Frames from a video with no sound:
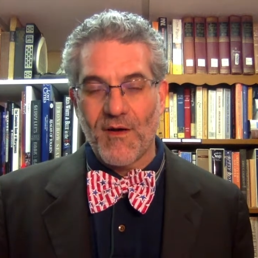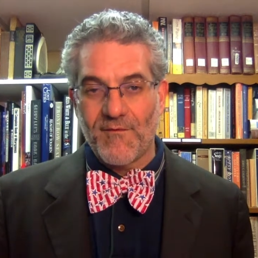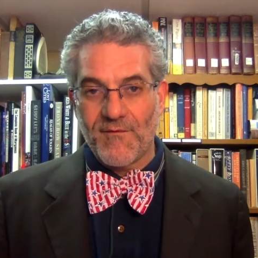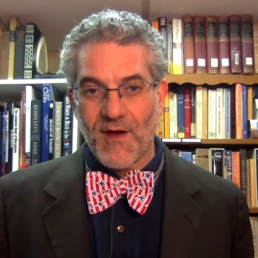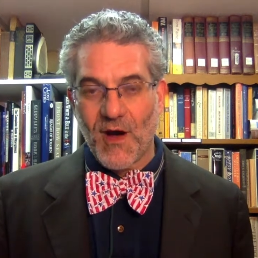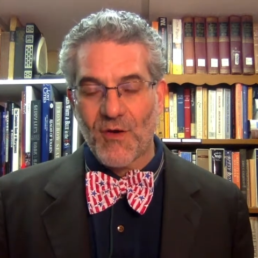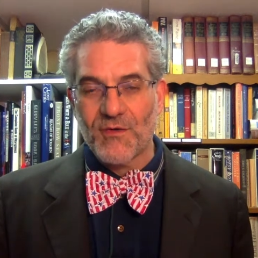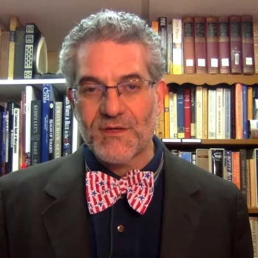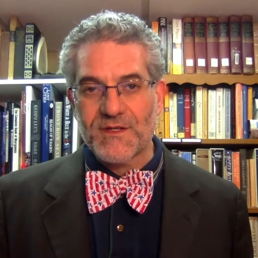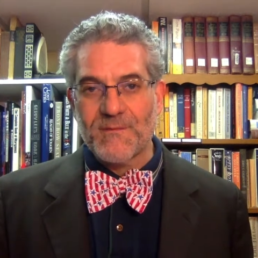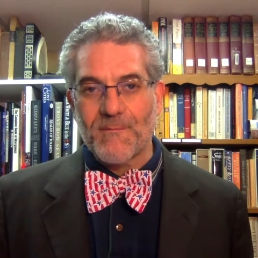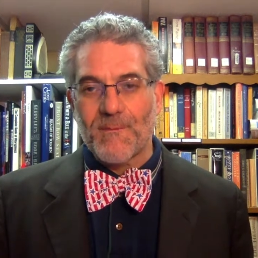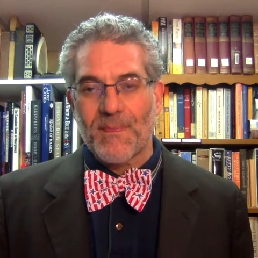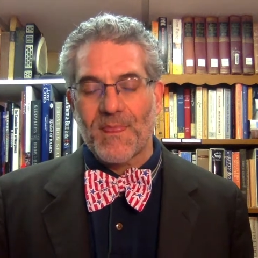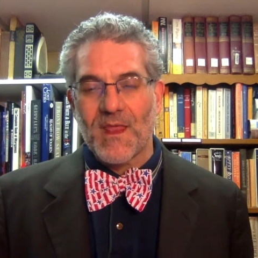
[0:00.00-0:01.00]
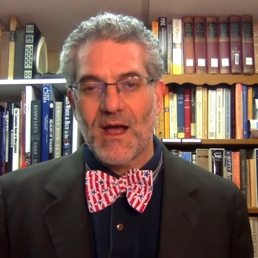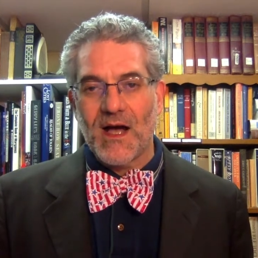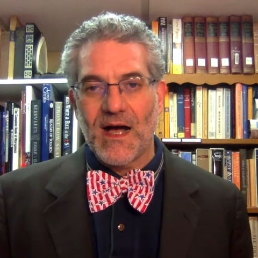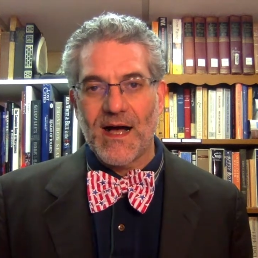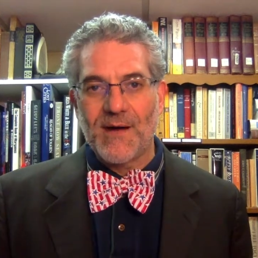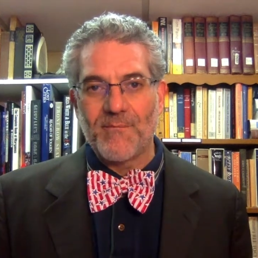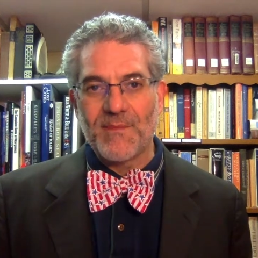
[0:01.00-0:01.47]
a vote
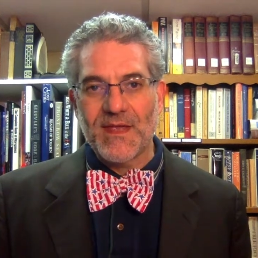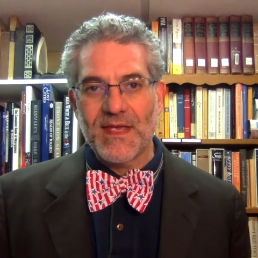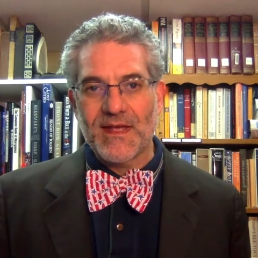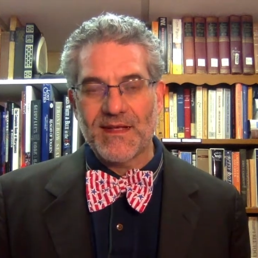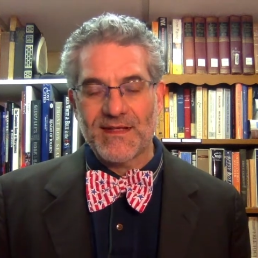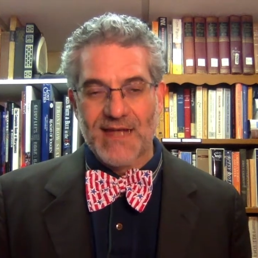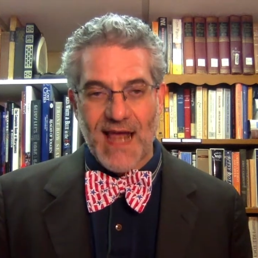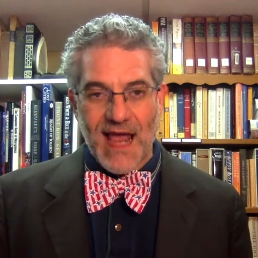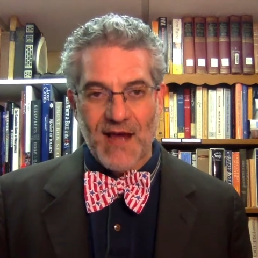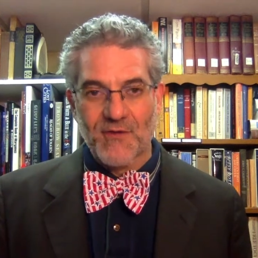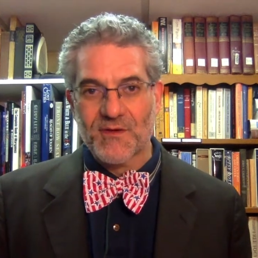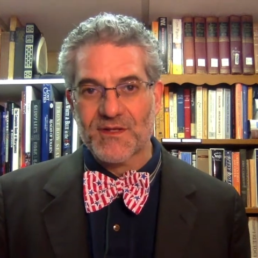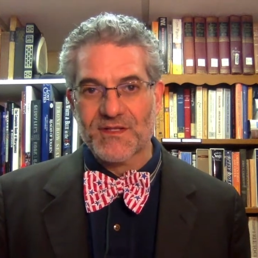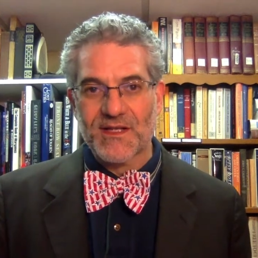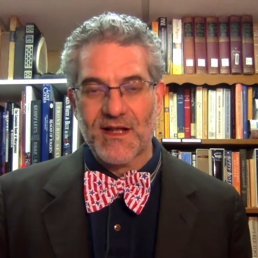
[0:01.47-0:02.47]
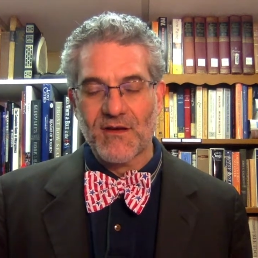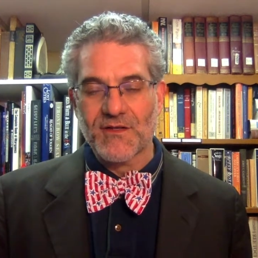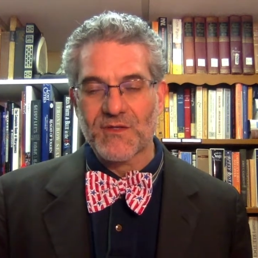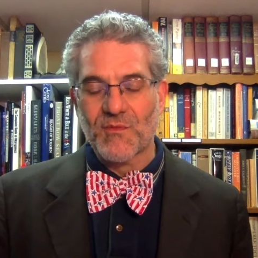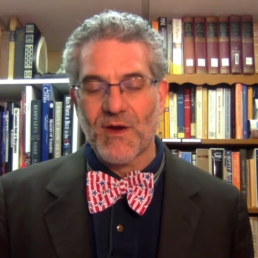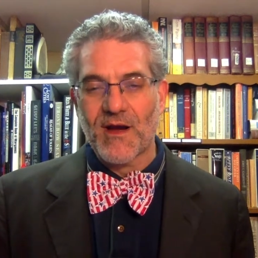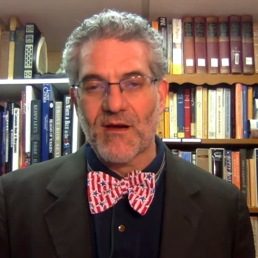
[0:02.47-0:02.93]
in Congress and
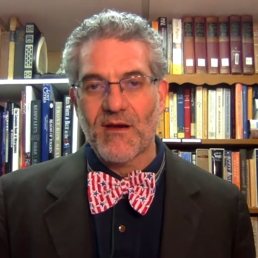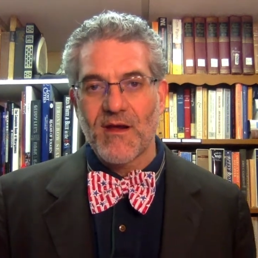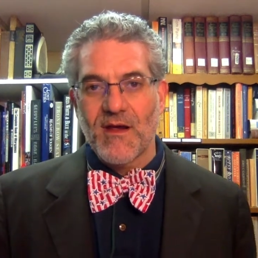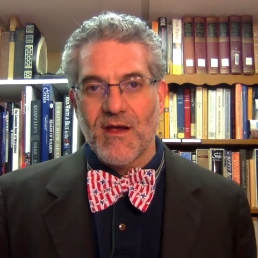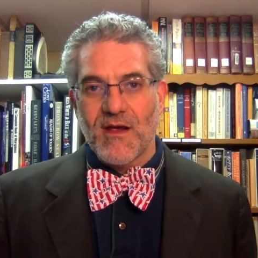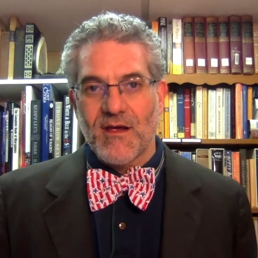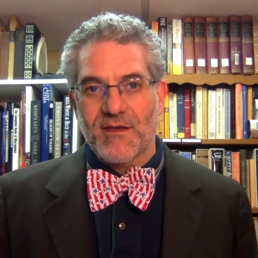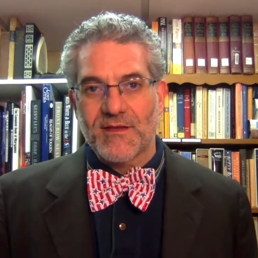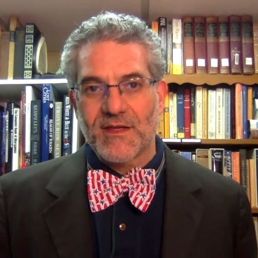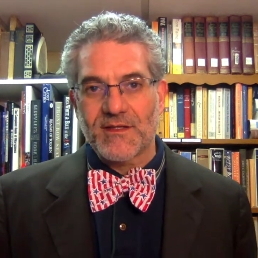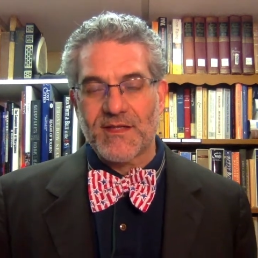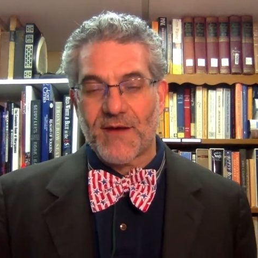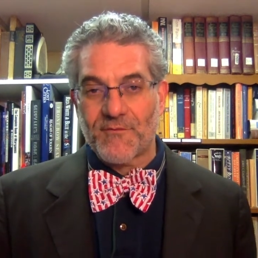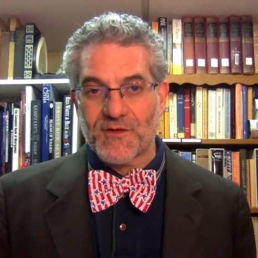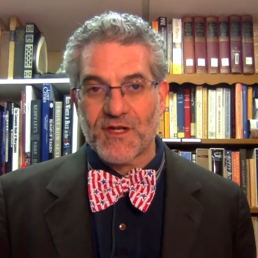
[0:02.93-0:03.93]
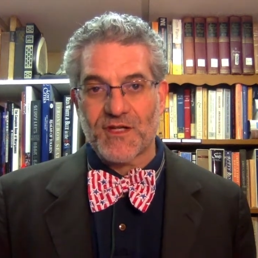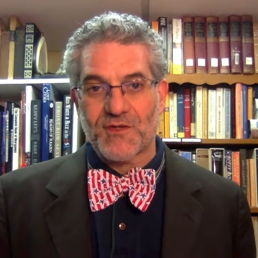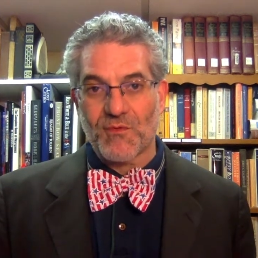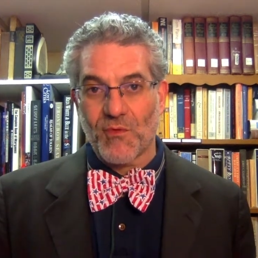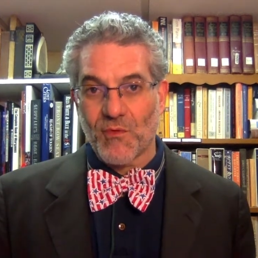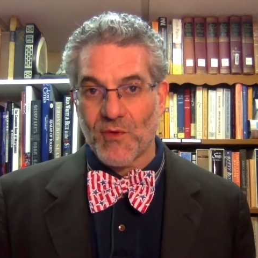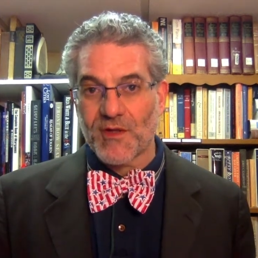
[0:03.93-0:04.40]
elsewhere, the suffragettes
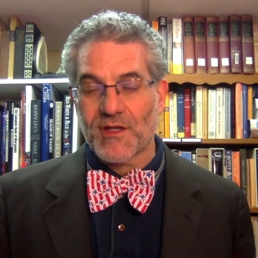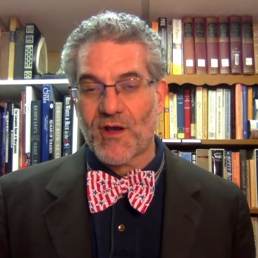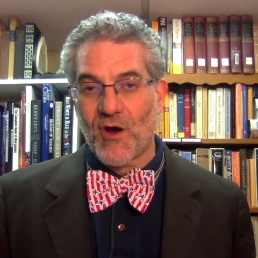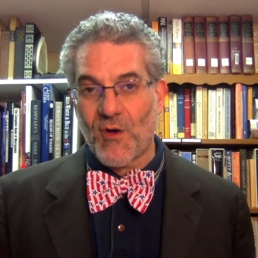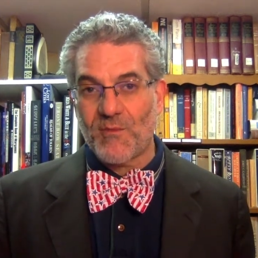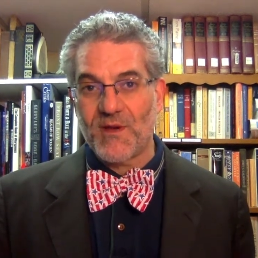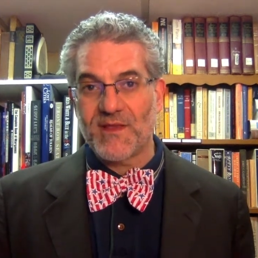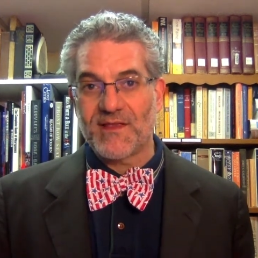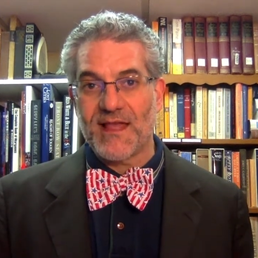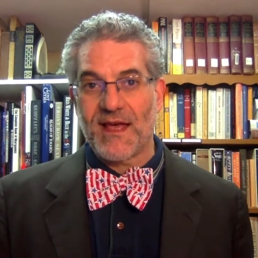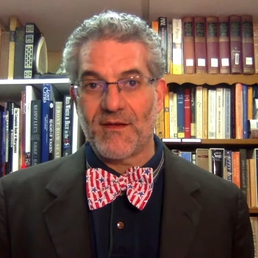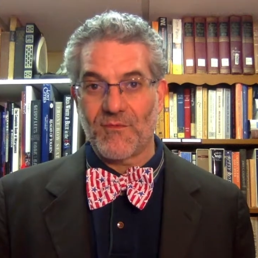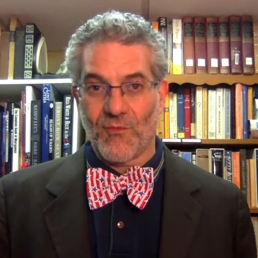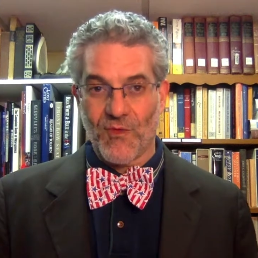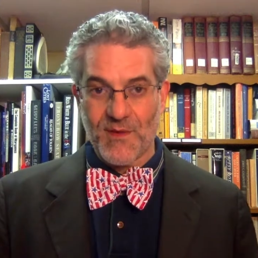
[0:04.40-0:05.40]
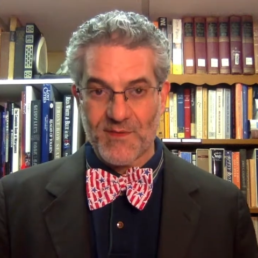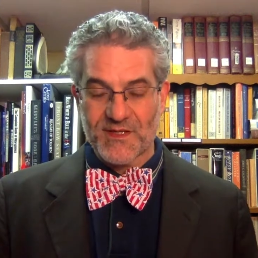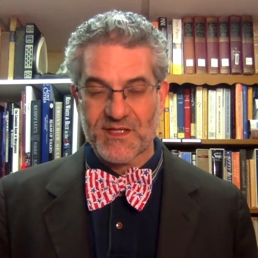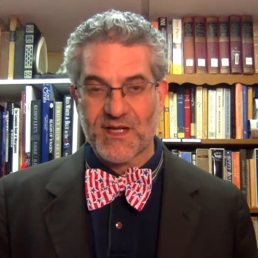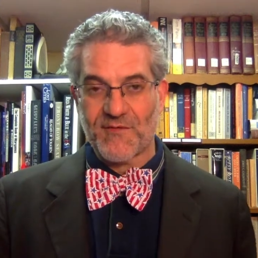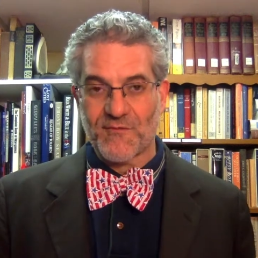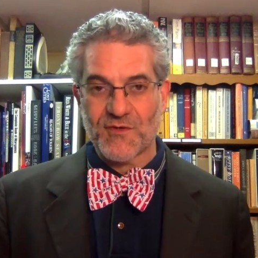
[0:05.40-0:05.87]
were really hoping that
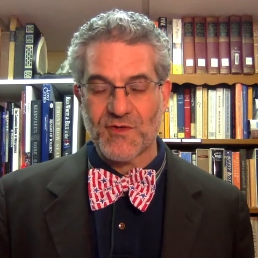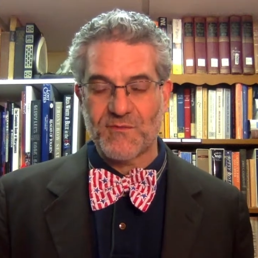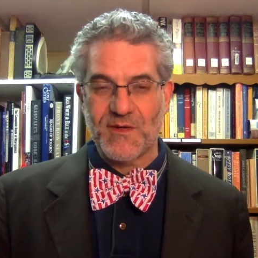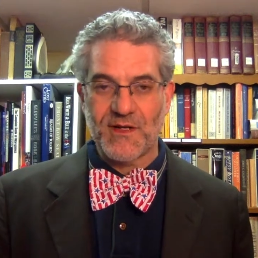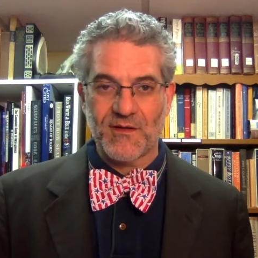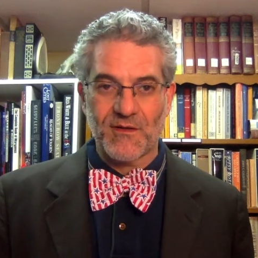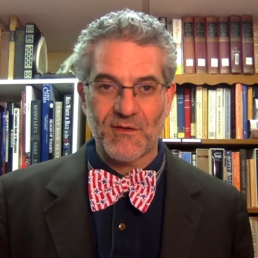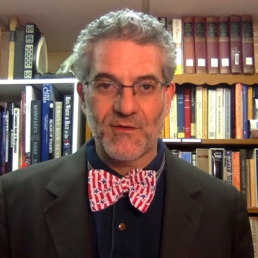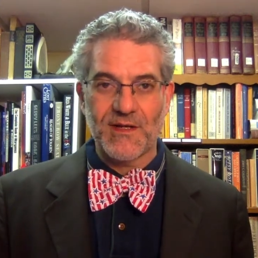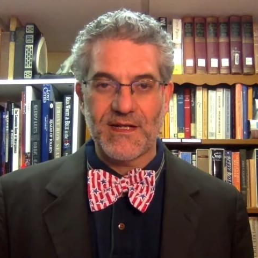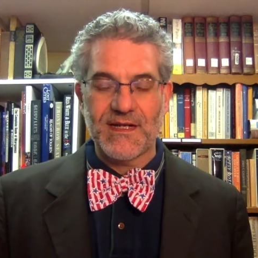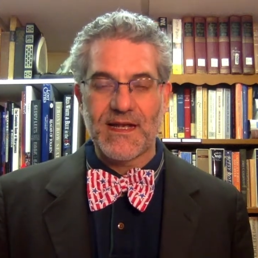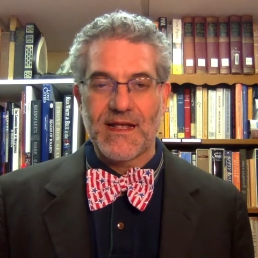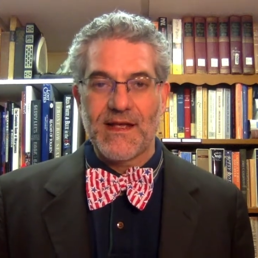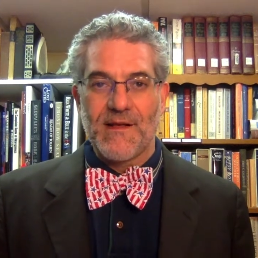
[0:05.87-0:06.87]
women's suffrage would be included.